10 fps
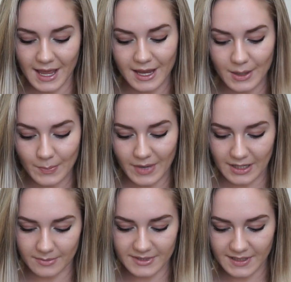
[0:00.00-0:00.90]
hey, my
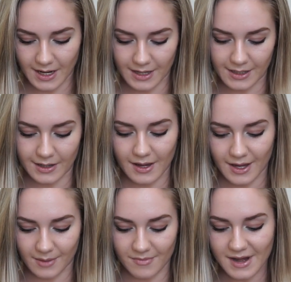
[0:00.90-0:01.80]
name is Katie. I
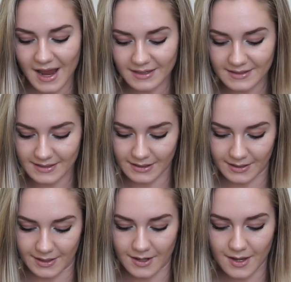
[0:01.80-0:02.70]
am
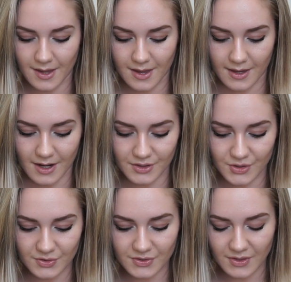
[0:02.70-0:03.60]
19 and I
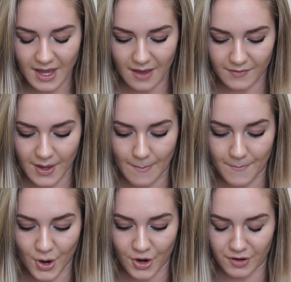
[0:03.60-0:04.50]
used to have
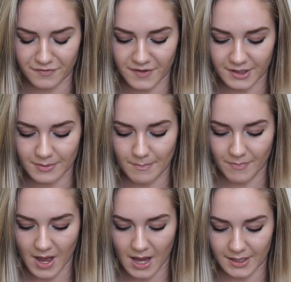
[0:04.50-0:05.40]
a
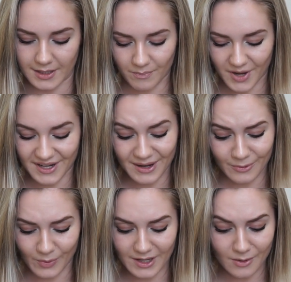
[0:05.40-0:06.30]
perfect body, but
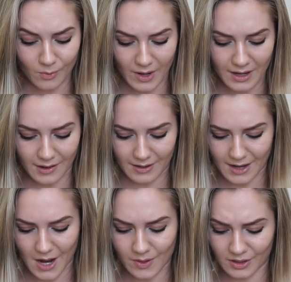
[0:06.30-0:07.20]
it went away and
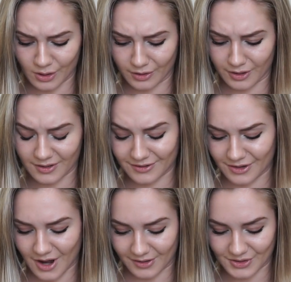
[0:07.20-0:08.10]
now I look
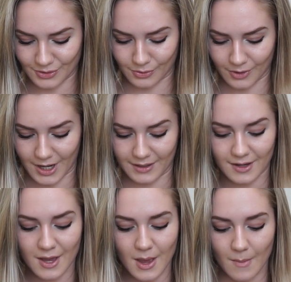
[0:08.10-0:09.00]
not so
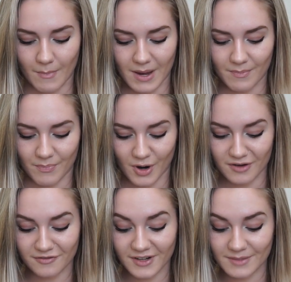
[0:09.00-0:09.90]
great. My
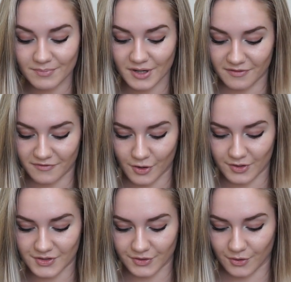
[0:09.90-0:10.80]
boyfriend
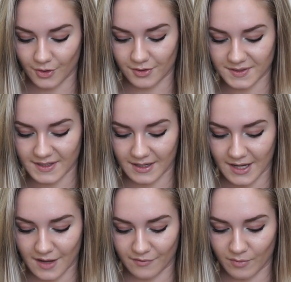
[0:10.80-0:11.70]
prefers girls that
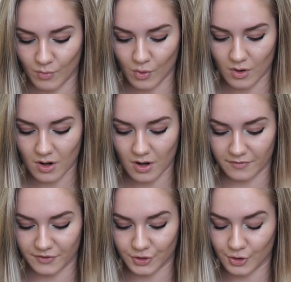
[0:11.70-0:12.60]
have more
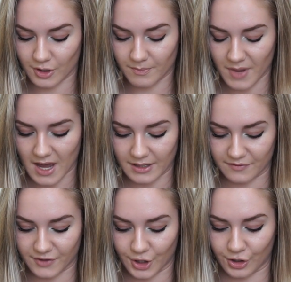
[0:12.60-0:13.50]
of your body
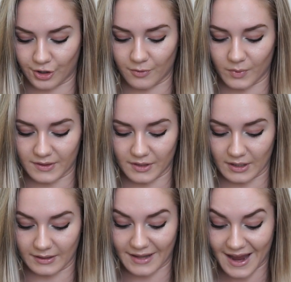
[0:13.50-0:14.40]
figure with
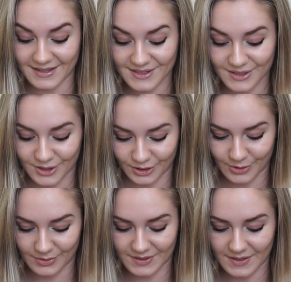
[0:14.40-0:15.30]
the nice
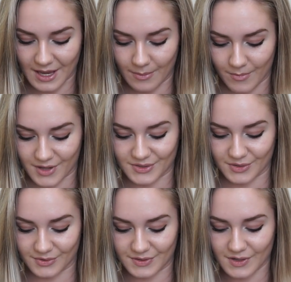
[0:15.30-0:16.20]
glutes and
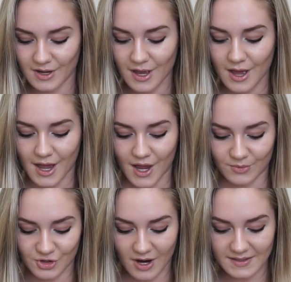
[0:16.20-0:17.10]
muscles.
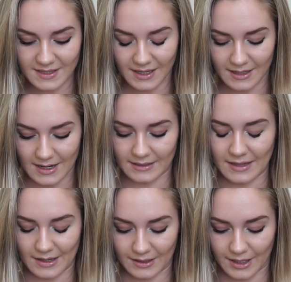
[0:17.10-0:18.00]
I'm trying to get like
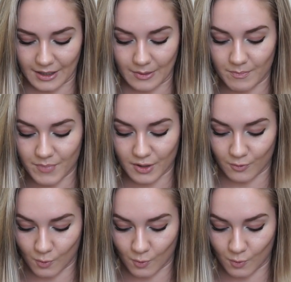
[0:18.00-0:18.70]
that again, but